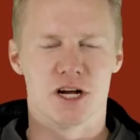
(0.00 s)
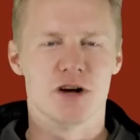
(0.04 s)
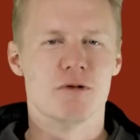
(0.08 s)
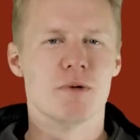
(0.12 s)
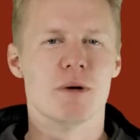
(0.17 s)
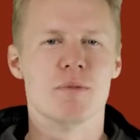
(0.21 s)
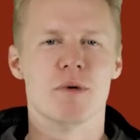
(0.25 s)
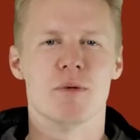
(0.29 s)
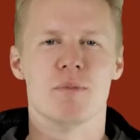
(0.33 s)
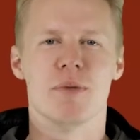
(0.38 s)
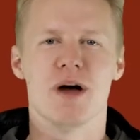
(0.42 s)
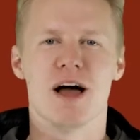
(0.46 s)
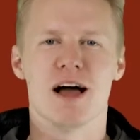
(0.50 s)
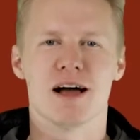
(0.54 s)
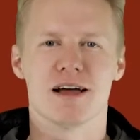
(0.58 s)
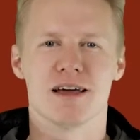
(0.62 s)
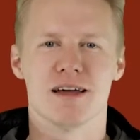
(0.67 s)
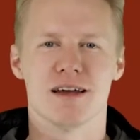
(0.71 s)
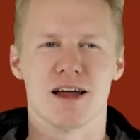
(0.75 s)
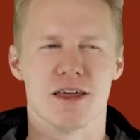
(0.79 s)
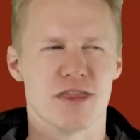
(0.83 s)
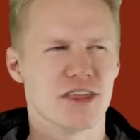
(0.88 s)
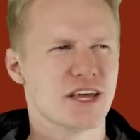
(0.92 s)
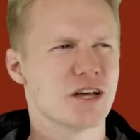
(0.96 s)
I remember
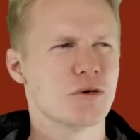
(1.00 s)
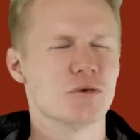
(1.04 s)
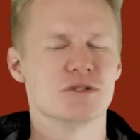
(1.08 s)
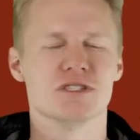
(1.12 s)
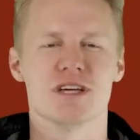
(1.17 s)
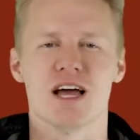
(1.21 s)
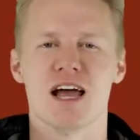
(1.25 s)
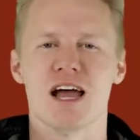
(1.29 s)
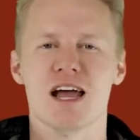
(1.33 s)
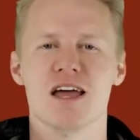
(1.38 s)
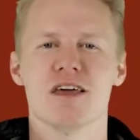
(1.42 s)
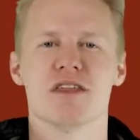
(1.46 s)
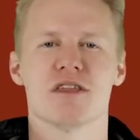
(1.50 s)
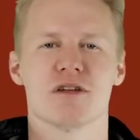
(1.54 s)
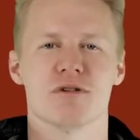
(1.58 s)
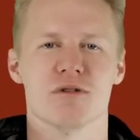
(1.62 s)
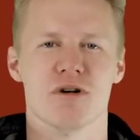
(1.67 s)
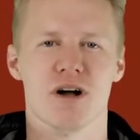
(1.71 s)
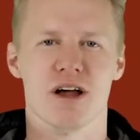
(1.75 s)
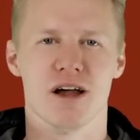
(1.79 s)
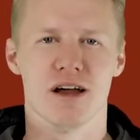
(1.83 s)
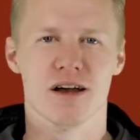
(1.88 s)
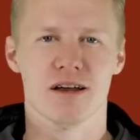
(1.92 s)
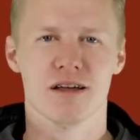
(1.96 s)
back in, I think it was eighth
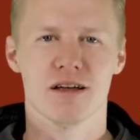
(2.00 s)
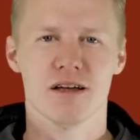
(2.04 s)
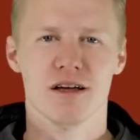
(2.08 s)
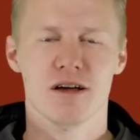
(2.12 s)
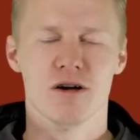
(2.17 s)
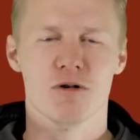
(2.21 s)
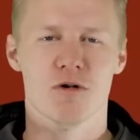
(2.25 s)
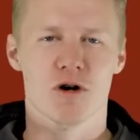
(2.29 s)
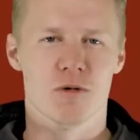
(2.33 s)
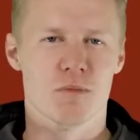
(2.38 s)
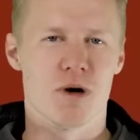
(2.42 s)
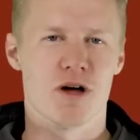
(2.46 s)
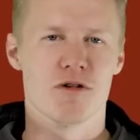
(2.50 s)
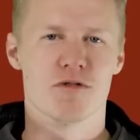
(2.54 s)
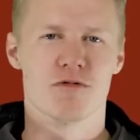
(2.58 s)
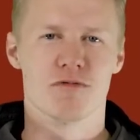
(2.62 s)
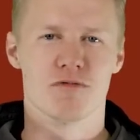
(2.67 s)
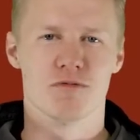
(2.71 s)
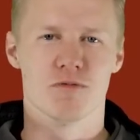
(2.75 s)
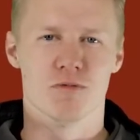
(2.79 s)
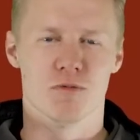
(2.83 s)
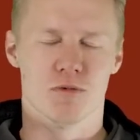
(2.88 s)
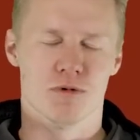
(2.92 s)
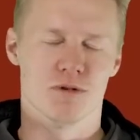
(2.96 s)
grade when
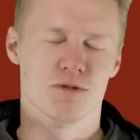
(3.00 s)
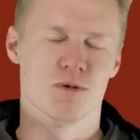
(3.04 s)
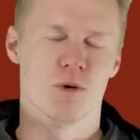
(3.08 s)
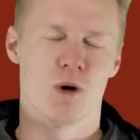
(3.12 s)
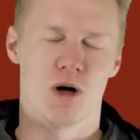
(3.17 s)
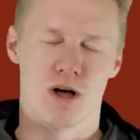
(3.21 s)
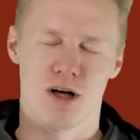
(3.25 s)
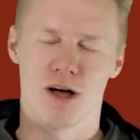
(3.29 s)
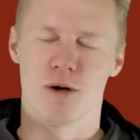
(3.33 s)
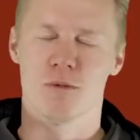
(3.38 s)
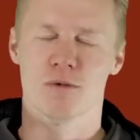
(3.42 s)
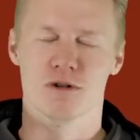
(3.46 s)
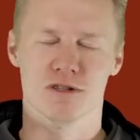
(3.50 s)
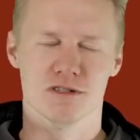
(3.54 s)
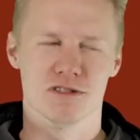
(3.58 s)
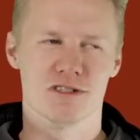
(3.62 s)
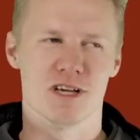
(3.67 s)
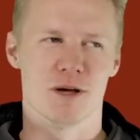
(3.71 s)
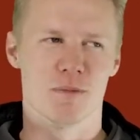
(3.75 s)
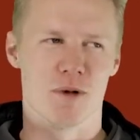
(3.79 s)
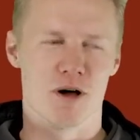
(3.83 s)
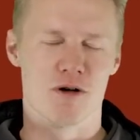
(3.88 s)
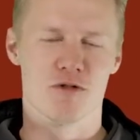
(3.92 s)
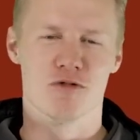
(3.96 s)

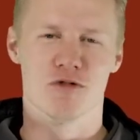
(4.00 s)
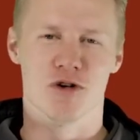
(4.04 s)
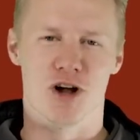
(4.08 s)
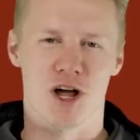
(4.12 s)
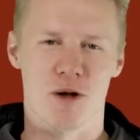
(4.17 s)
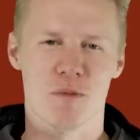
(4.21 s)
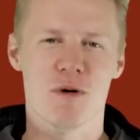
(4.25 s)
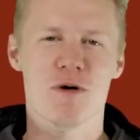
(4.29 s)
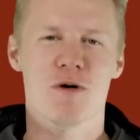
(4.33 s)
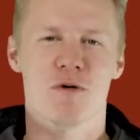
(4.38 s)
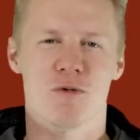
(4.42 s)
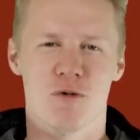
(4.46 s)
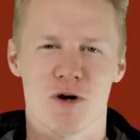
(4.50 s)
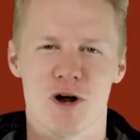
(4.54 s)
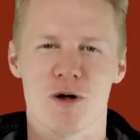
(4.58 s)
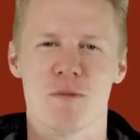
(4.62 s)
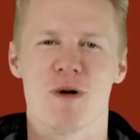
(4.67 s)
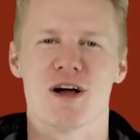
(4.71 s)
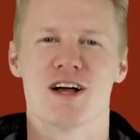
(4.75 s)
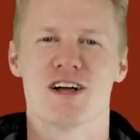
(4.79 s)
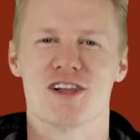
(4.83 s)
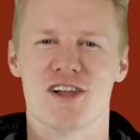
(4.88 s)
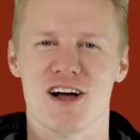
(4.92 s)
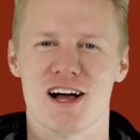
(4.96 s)
one
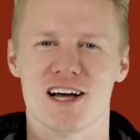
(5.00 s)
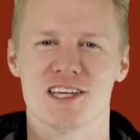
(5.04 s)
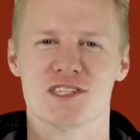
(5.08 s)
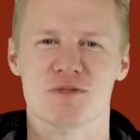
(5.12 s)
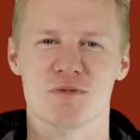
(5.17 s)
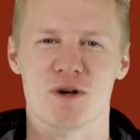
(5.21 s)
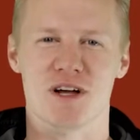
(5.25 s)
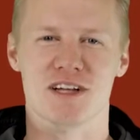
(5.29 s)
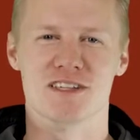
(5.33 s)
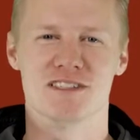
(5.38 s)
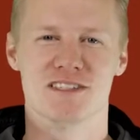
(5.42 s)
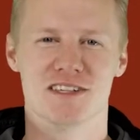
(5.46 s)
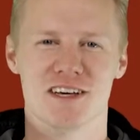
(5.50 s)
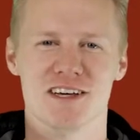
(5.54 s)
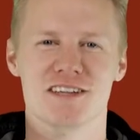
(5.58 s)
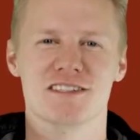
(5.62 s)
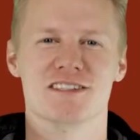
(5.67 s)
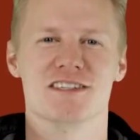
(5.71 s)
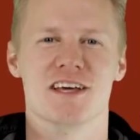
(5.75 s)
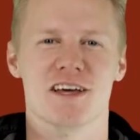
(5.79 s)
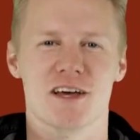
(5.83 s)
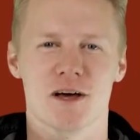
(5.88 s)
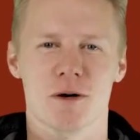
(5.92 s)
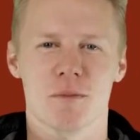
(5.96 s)
of my classmates,
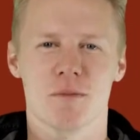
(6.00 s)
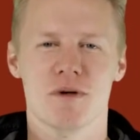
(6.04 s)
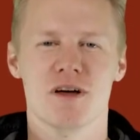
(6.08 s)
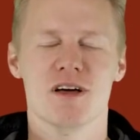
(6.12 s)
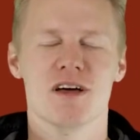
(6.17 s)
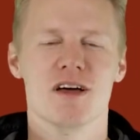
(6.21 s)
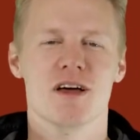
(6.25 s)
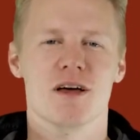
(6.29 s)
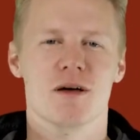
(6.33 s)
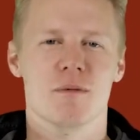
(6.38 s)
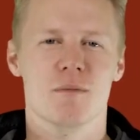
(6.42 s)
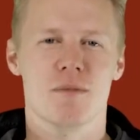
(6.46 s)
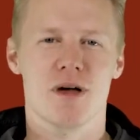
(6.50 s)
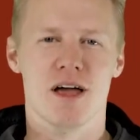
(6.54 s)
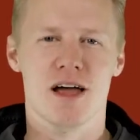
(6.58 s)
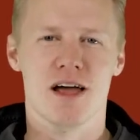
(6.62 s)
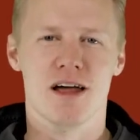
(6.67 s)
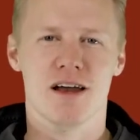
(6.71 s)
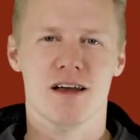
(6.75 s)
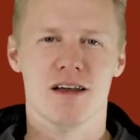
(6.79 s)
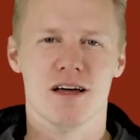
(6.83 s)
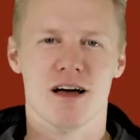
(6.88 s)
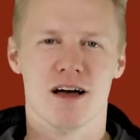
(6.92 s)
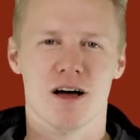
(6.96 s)
Tim,
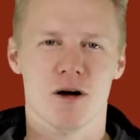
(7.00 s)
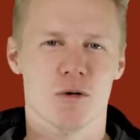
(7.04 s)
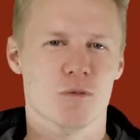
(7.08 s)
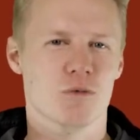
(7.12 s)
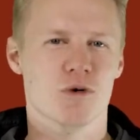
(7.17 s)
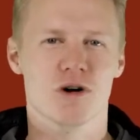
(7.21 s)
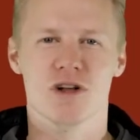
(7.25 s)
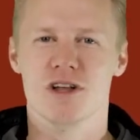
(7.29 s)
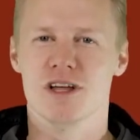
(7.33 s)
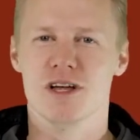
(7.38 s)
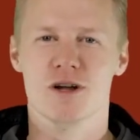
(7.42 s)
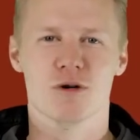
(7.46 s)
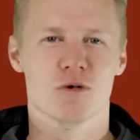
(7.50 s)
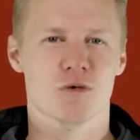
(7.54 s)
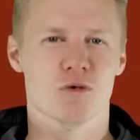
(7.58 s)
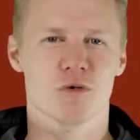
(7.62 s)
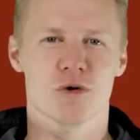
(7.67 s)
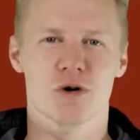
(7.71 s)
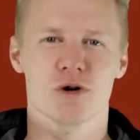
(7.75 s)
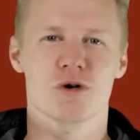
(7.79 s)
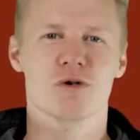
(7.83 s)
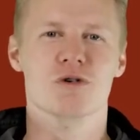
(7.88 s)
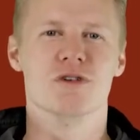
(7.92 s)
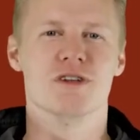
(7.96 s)
made a really
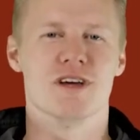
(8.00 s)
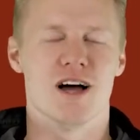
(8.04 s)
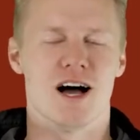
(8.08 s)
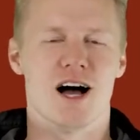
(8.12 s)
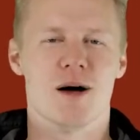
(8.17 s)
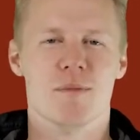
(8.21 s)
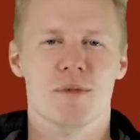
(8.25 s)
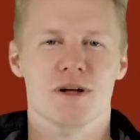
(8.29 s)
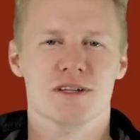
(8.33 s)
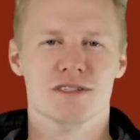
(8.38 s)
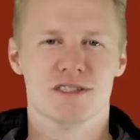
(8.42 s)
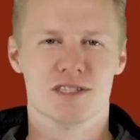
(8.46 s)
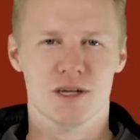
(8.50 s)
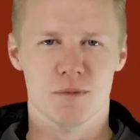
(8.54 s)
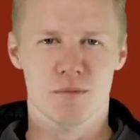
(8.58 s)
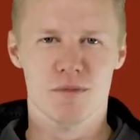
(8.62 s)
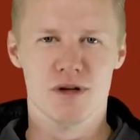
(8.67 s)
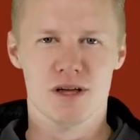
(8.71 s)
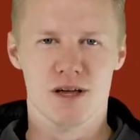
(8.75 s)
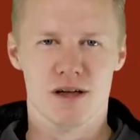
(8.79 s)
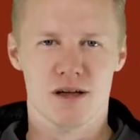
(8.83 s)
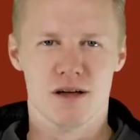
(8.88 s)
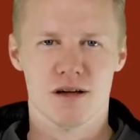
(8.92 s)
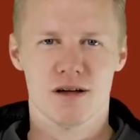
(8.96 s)
rude comment to
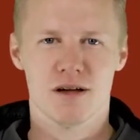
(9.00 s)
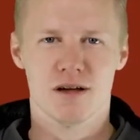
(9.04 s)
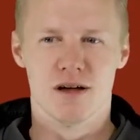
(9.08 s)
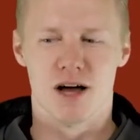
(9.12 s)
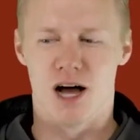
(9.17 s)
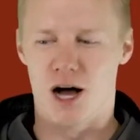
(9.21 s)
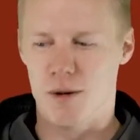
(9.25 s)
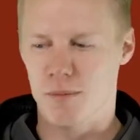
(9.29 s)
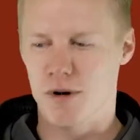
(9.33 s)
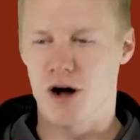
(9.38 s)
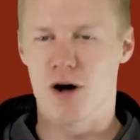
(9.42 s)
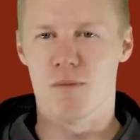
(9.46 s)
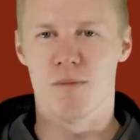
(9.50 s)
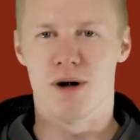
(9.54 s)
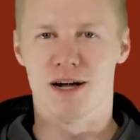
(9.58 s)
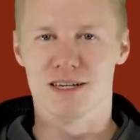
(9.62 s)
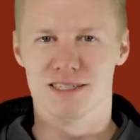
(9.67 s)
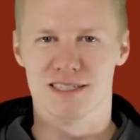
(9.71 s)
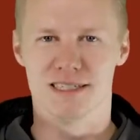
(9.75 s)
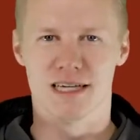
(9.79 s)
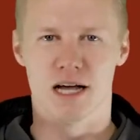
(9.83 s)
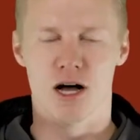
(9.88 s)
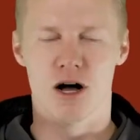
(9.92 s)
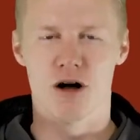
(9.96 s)
me about
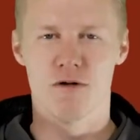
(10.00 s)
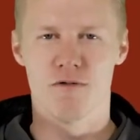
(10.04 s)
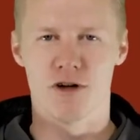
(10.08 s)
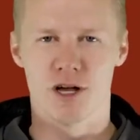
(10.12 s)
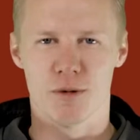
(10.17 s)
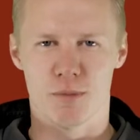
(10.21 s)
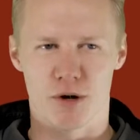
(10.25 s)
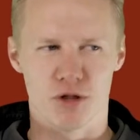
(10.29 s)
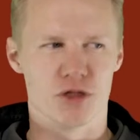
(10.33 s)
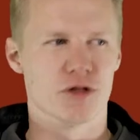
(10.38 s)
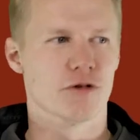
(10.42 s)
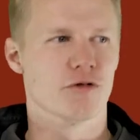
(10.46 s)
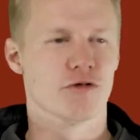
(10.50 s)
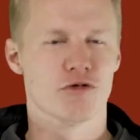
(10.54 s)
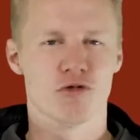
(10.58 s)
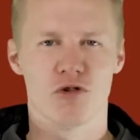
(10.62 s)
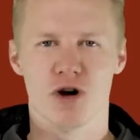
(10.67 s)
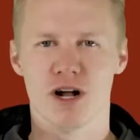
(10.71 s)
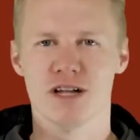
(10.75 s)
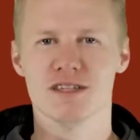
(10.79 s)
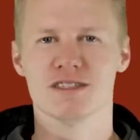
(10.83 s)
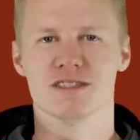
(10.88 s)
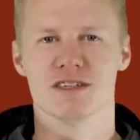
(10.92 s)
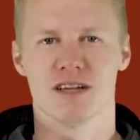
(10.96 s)
myself and about the
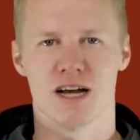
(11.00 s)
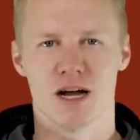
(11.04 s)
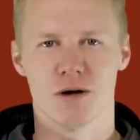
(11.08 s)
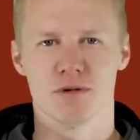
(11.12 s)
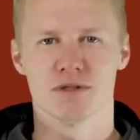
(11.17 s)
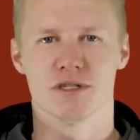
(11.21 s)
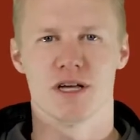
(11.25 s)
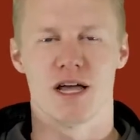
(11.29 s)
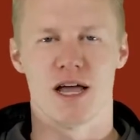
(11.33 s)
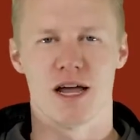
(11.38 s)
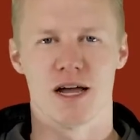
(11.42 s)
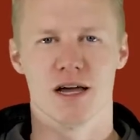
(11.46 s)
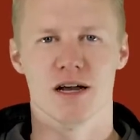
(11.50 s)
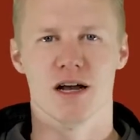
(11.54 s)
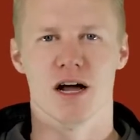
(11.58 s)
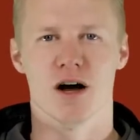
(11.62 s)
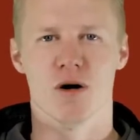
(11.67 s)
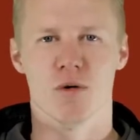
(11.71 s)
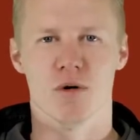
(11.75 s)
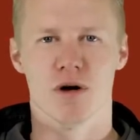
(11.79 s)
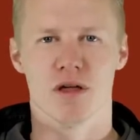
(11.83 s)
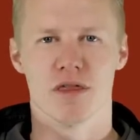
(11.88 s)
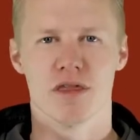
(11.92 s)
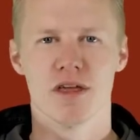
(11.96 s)
friends that I was hanging
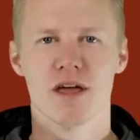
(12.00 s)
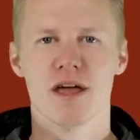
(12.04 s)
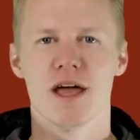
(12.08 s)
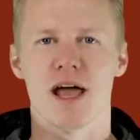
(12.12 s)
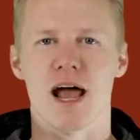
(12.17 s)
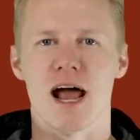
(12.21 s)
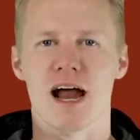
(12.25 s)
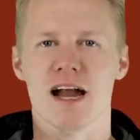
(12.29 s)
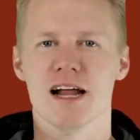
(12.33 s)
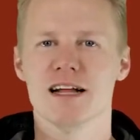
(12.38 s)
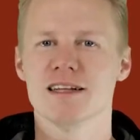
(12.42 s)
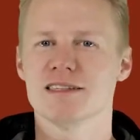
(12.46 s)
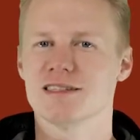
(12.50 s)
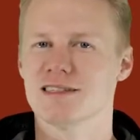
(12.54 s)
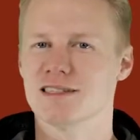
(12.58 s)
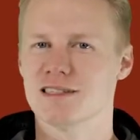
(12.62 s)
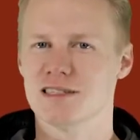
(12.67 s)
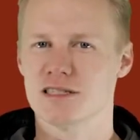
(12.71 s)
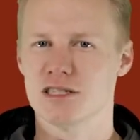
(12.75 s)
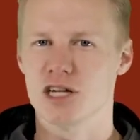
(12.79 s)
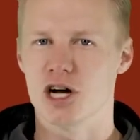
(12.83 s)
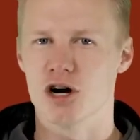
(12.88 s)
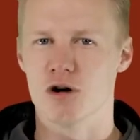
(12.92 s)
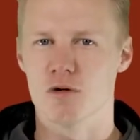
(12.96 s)
out with. And it
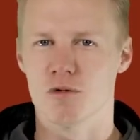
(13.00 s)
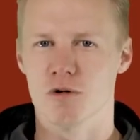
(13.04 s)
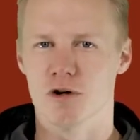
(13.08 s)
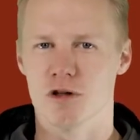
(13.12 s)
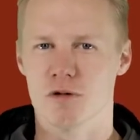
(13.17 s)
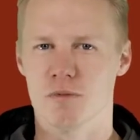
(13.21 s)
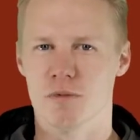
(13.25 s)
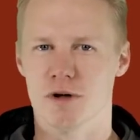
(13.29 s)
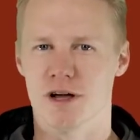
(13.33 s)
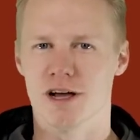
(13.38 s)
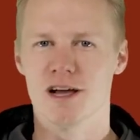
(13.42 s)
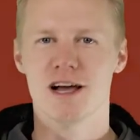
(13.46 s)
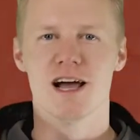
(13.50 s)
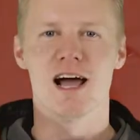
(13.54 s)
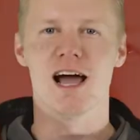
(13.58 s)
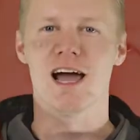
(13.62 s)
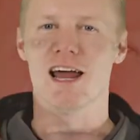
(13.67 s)
stuck with me.